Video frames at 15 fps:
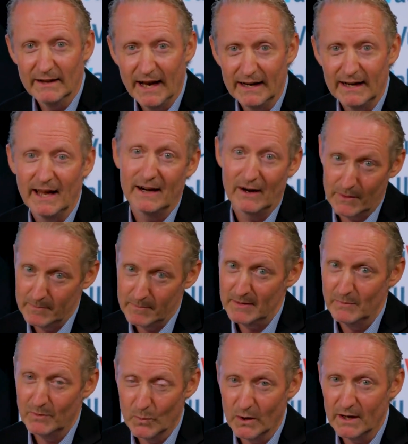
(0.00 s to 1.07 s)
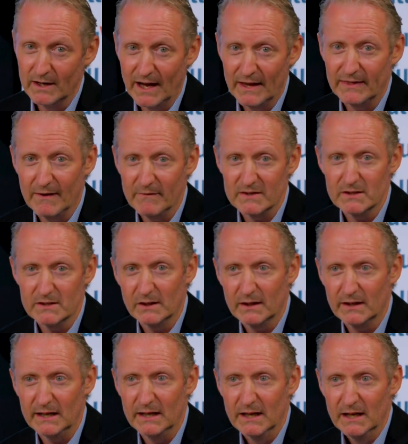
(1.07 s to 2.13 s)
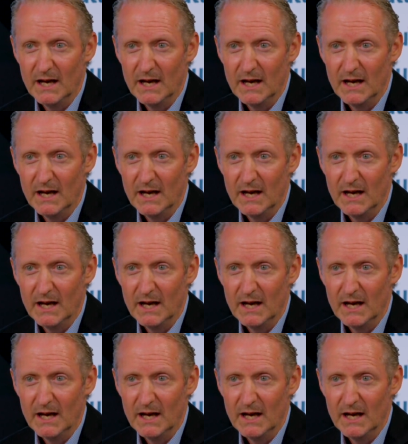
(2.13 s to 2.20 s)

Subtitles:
and on the people working at that facility.